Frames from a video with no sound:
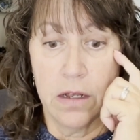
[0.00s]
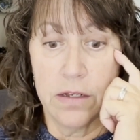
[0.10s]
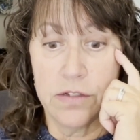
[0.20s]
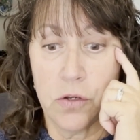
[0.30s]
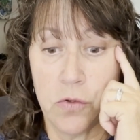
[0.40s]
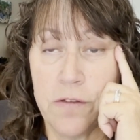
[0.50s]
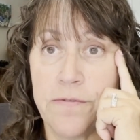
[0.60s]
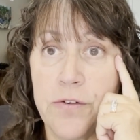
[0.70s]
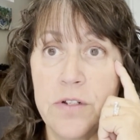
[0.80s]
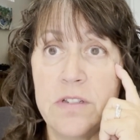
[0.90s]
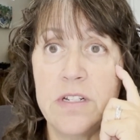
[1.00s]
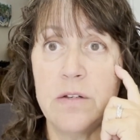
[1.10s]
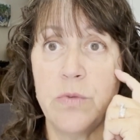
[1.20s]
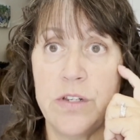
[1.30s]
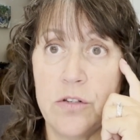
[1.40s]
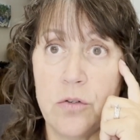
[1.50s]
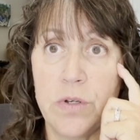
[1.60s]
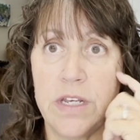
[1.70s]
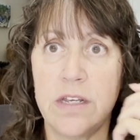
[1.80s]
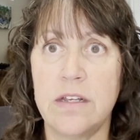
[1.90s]
So the first thing we do
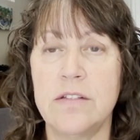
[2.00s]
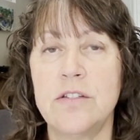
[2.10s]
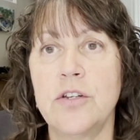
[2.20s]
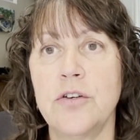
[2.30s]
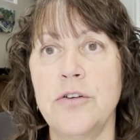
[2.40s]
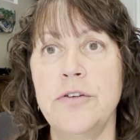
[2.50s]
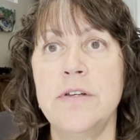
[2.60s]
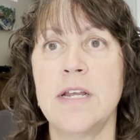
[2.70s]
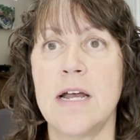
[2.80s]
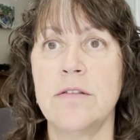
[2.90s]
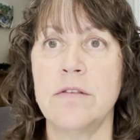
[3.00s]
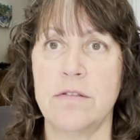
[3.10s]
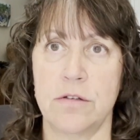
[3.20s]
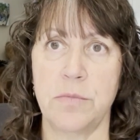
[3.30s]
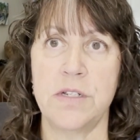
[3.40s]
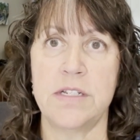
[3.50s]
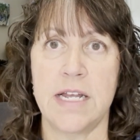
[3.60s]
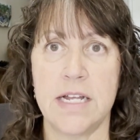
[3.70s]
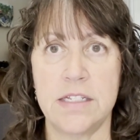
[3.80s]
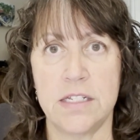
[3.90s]
is turn down the
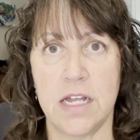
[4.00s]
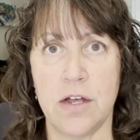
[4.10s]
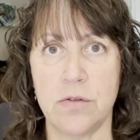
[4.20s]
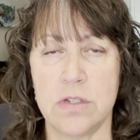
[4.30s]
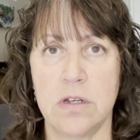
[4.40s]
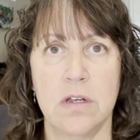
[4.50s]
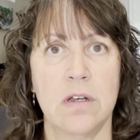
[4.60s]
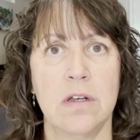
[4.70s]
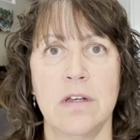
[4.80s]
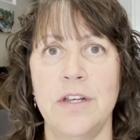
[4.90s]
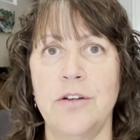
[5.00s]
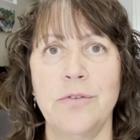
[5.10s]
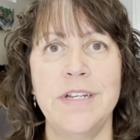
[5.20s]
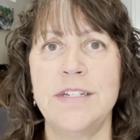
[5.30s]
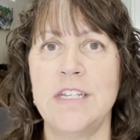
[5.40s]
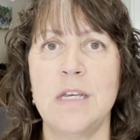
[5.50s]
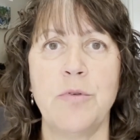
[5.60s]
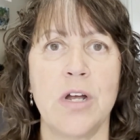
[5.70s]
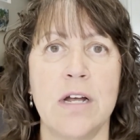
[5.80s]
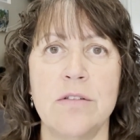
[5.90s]
thermostats in the house. You don't need to keep
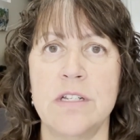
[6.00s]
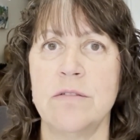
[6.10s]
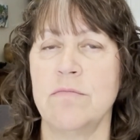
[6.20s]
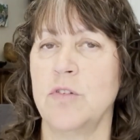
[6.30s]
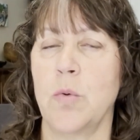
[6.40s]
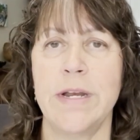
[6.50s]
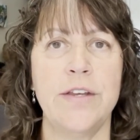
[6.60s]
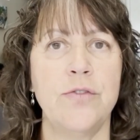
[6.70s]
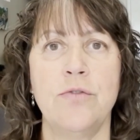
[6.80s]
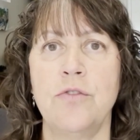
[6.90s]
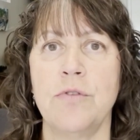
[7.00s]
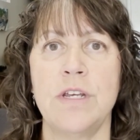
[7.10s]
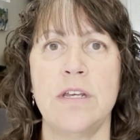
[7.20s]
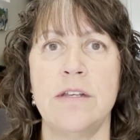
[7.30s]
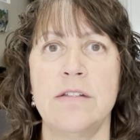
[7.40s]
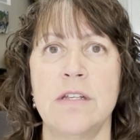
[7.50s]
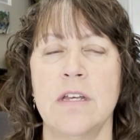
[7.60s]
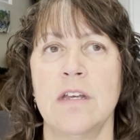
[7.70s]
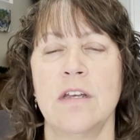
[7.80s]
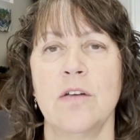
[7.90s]
your house at 22 degrees.
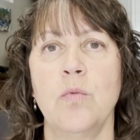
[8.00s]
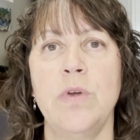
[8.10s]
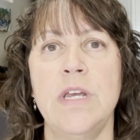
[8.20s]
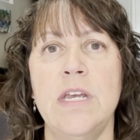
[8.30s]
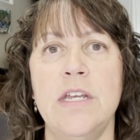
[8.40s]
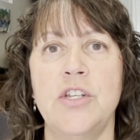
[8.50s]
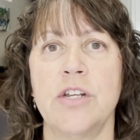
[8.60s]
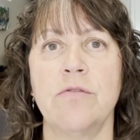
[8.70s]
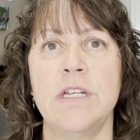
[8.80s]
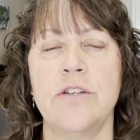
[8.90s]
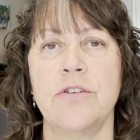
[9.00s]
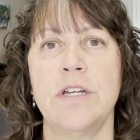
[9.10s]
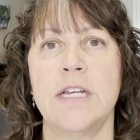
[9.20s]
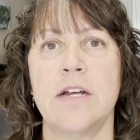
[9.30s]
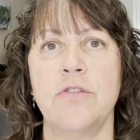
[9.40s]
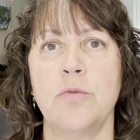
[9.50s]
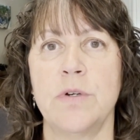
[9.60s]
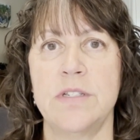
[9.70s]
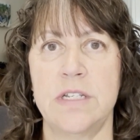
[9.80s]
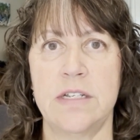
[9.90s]
We generally turn it down to
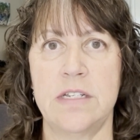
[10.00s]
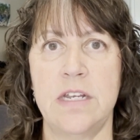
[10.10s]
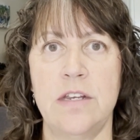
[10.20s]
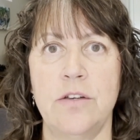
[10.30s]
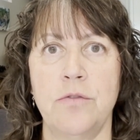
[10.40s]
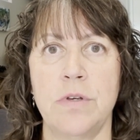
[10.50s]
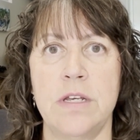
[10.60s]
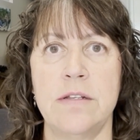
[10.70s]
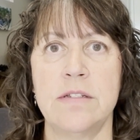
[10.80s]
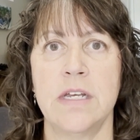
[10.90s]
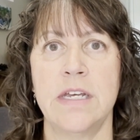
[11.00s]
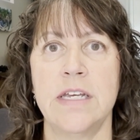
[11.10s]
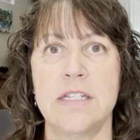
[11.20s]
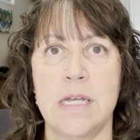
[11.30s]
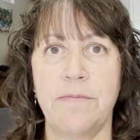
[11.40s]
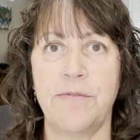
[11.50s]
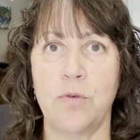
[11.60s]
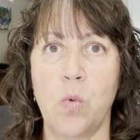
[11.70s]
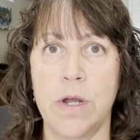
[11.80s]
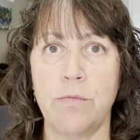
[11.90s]
about 16 degrees, except for
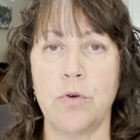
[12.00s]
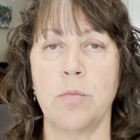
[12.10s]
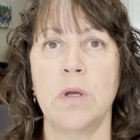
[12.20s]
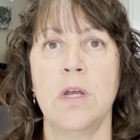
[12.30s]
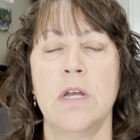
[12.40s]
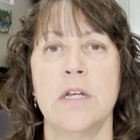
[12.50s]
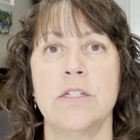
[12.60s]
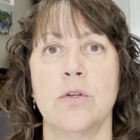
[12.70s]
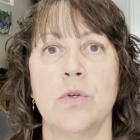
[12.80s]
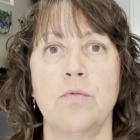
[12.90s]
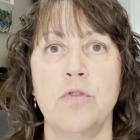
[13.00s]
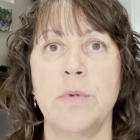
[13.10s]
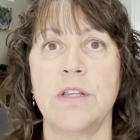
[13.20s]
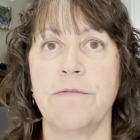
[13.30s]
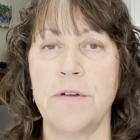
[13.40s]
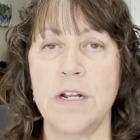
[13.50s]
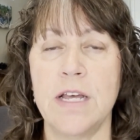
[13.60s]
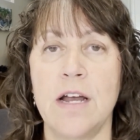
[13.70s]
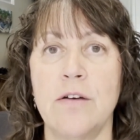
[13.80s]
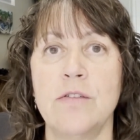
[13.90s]
one room. So the room at the front of the
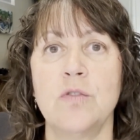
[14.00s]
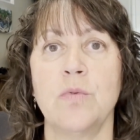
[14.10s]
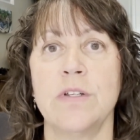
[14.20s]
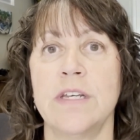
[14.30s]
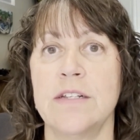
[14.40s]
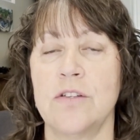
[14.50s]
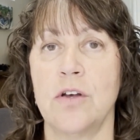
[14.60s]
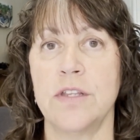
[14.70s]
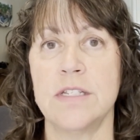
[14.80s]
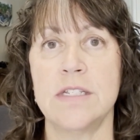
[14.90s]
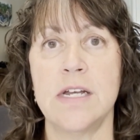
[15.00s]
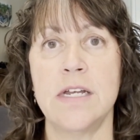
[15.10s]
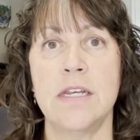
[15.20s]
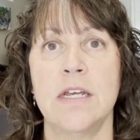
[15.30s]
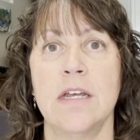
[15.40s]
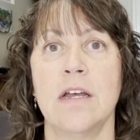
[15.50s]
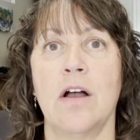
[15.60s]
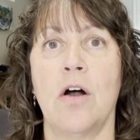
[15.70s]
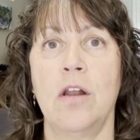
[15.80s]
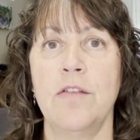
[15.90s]
house, where it gets all the sun,
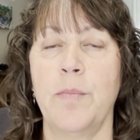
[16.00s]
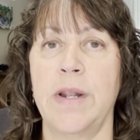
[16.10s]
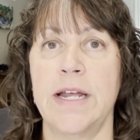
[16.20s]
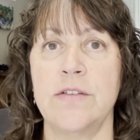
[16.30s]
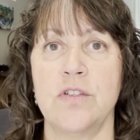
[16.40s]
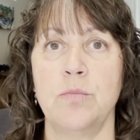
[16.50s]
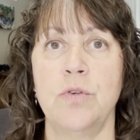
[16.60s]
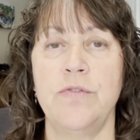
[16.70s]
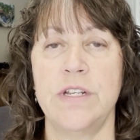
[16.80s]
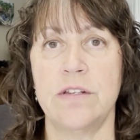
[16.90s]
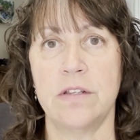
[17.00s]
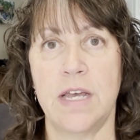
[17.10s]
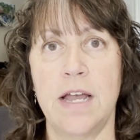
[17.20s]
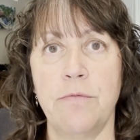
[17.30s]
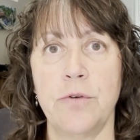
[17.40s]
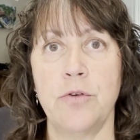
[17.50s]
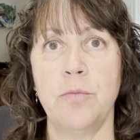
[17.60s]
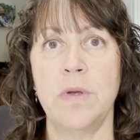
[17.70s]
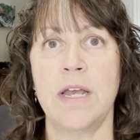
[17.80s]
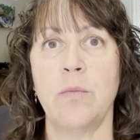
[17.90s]
all of the plants are moved into that
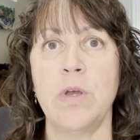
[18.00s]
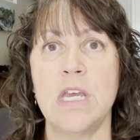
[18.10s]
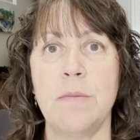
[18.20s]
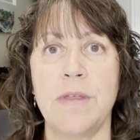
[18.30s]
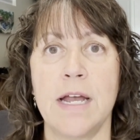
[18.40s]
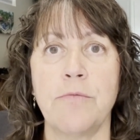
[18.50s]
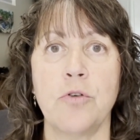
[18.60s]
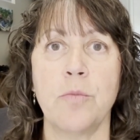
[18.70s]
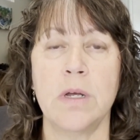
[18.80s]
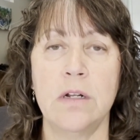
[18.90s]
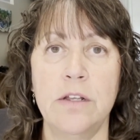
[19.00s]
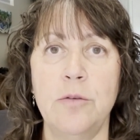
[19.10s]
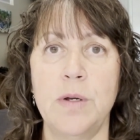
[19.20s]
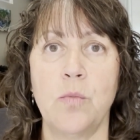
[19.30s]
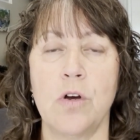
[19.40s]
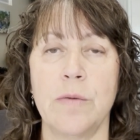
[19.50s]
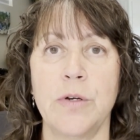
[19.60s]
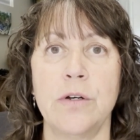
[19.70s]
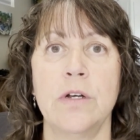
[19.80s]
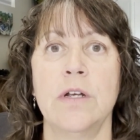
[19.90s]
room, and we keep that room a little bit warmer.